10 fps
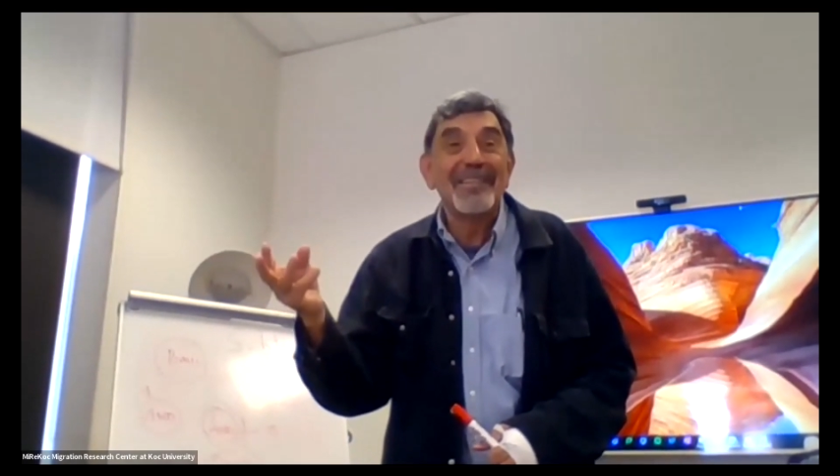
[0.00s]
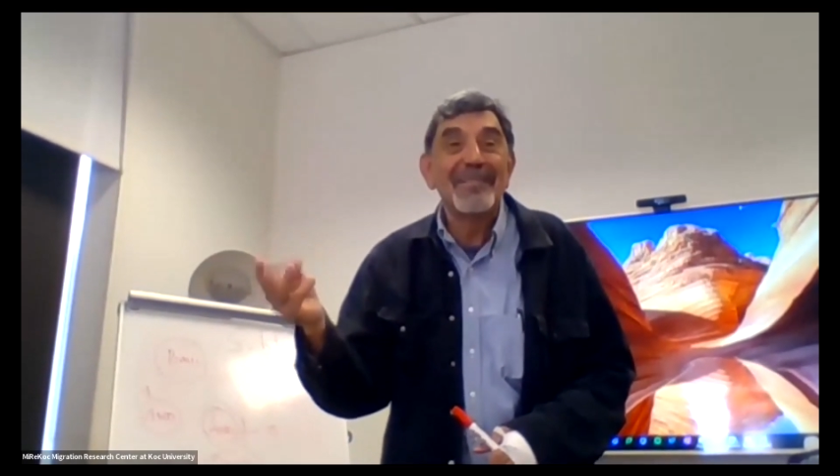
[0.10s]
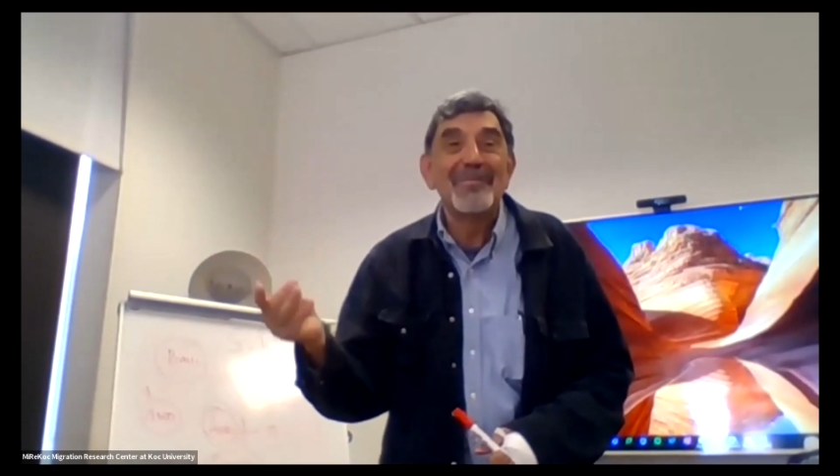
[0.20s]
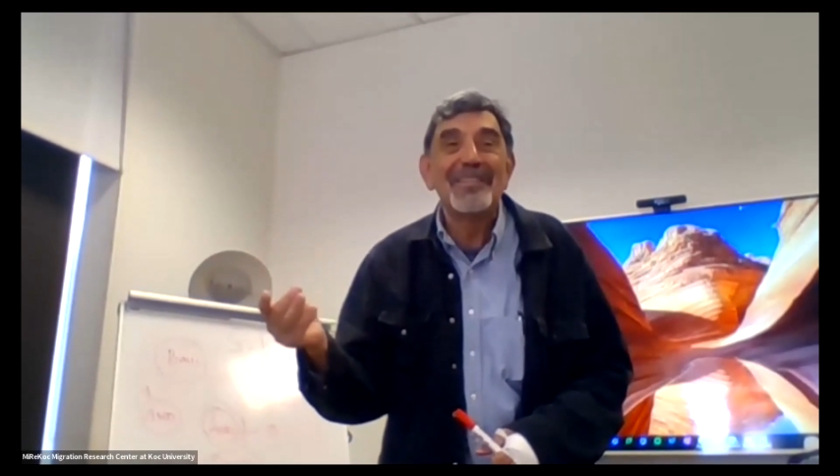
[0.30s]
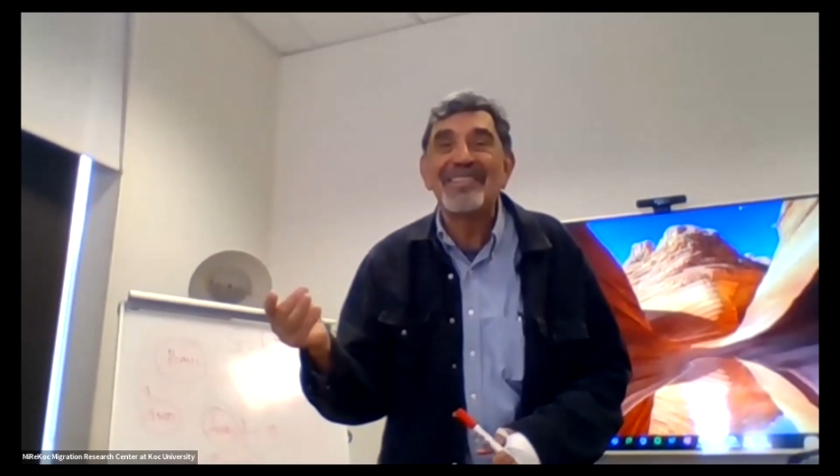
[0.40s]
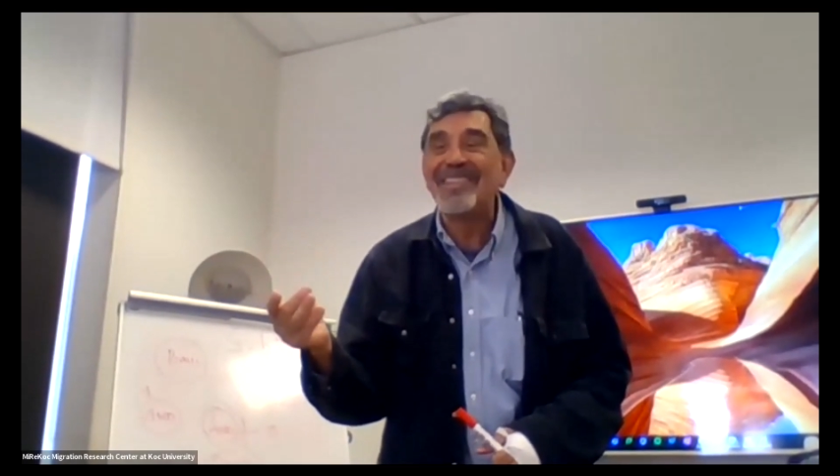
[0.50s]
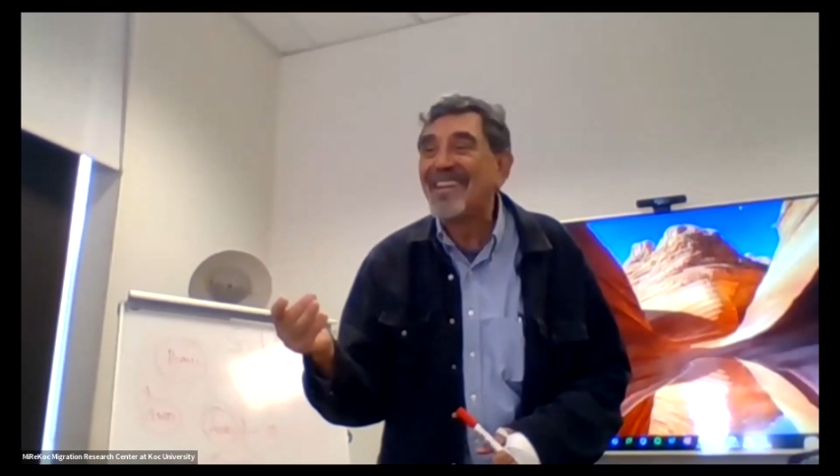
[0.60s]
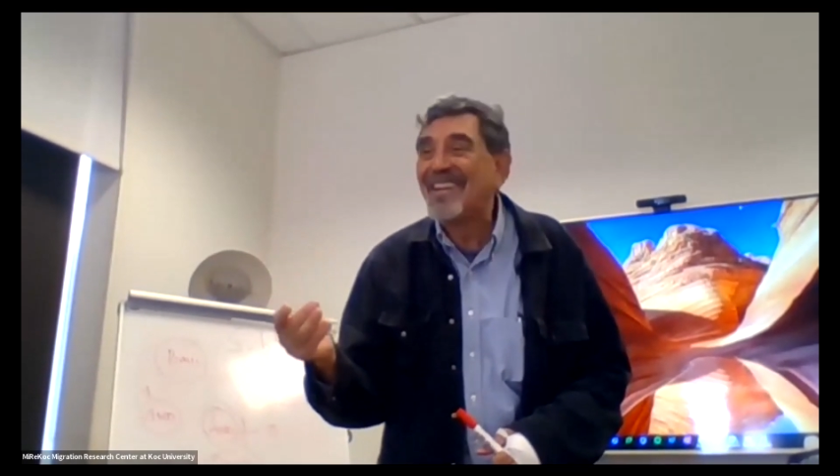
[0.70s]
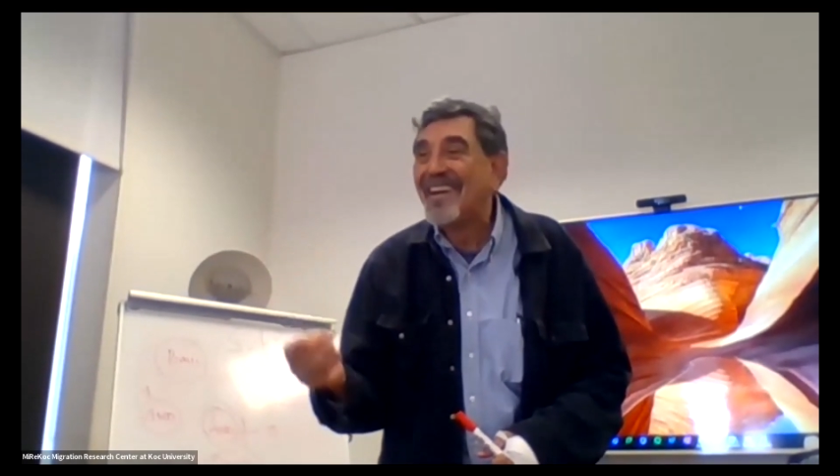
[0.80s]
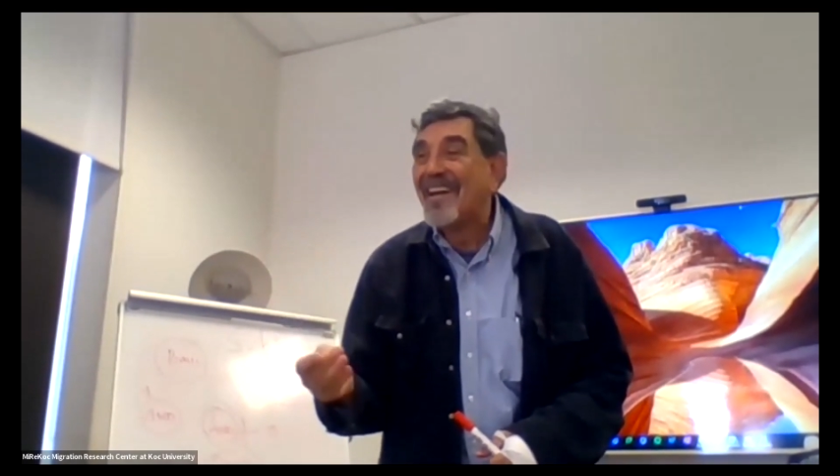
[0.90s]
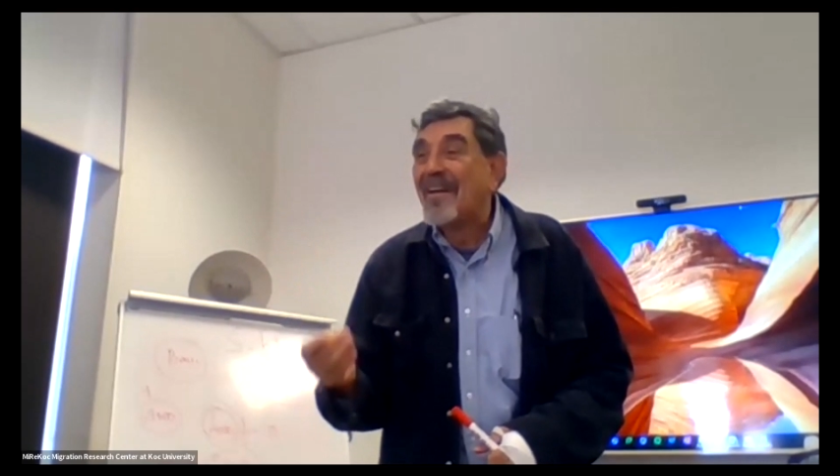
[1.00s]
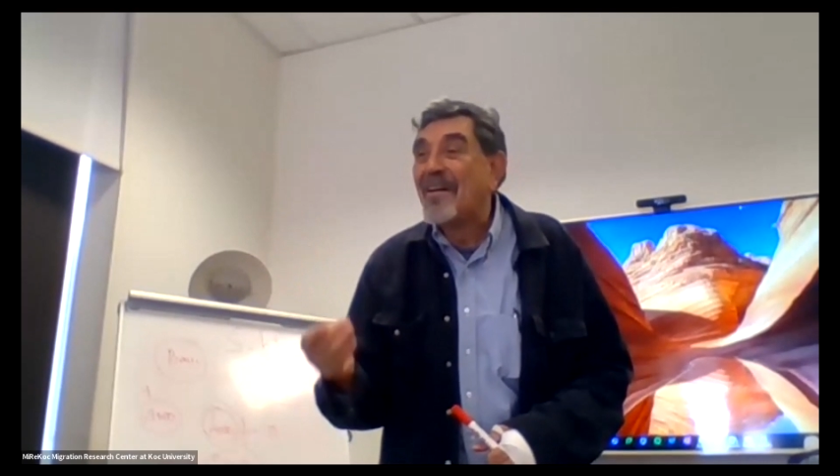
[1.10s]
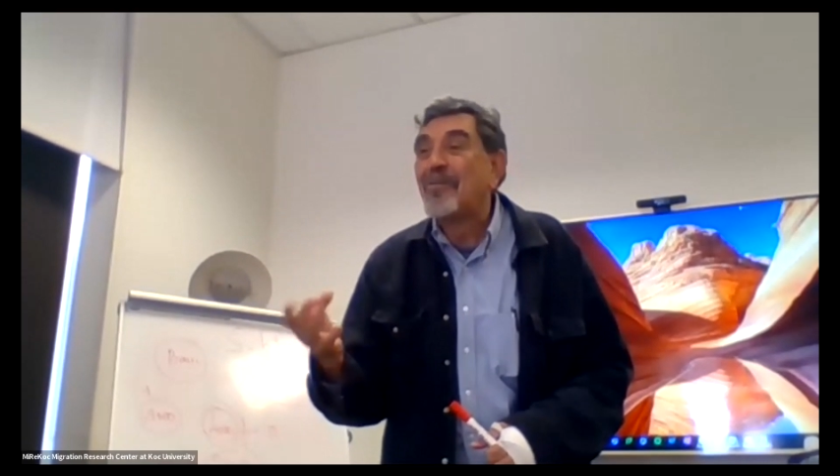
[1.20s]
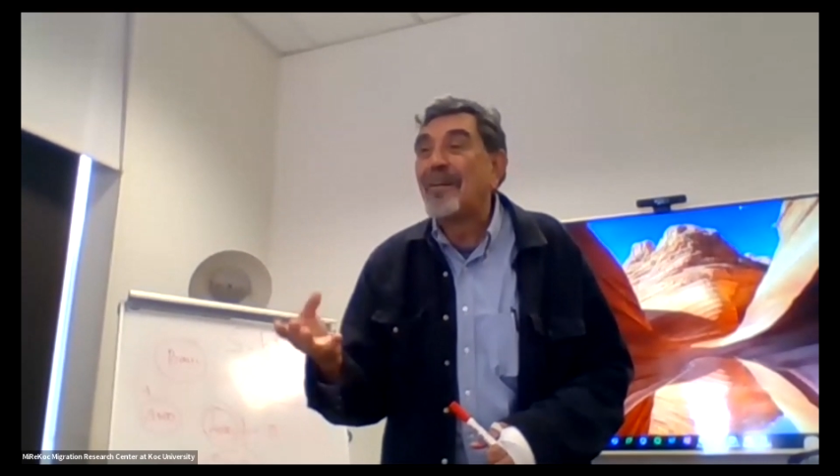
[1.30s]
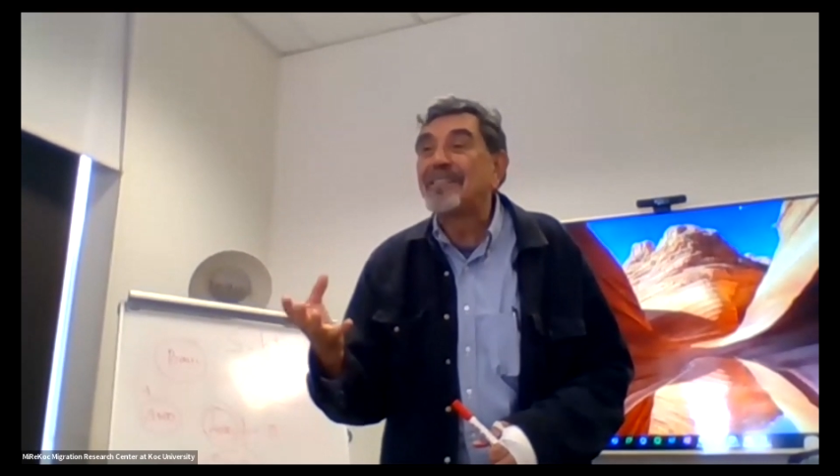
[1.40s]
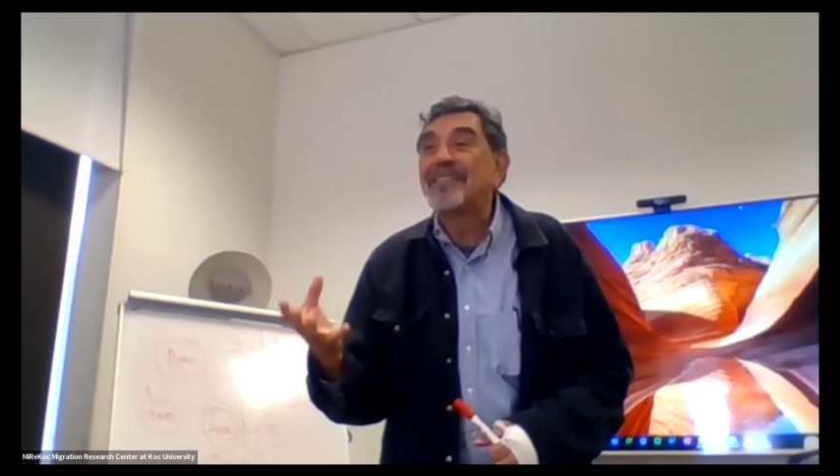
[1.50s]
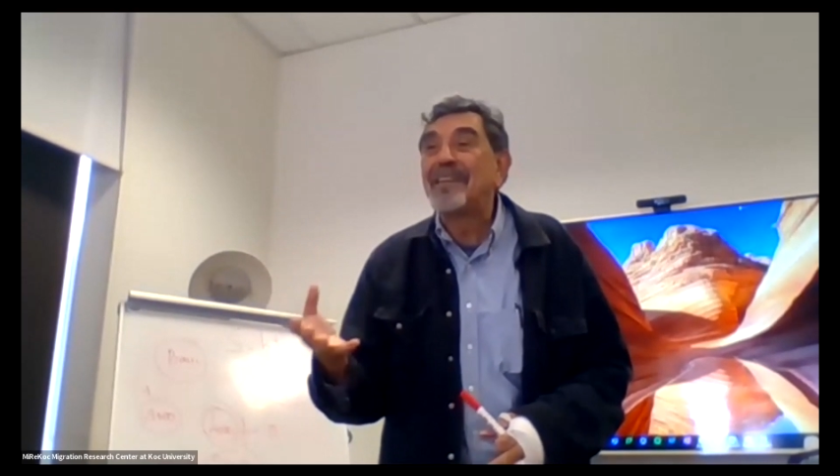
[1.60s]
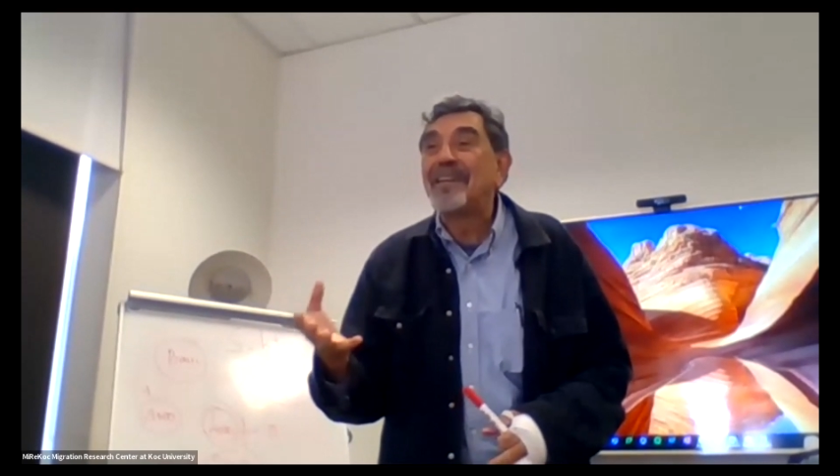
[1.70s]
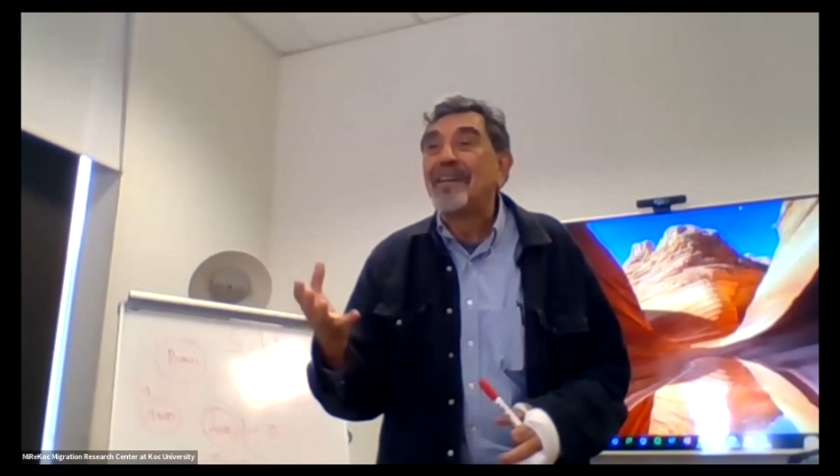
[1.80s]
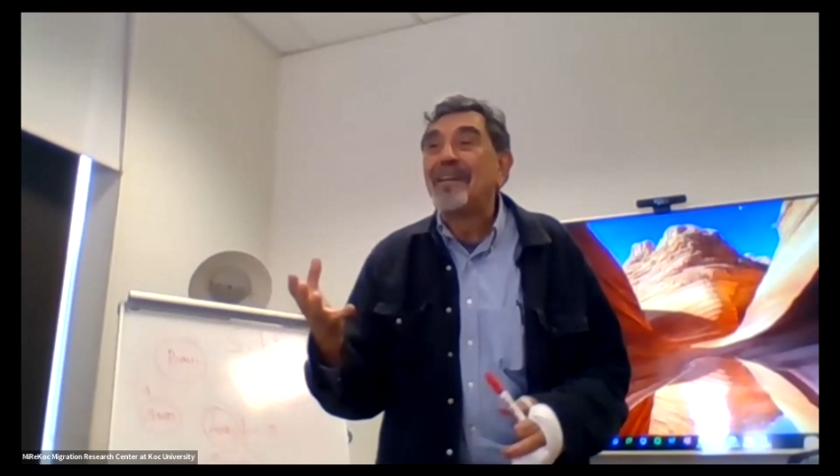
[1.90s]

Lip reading: Izmir, where the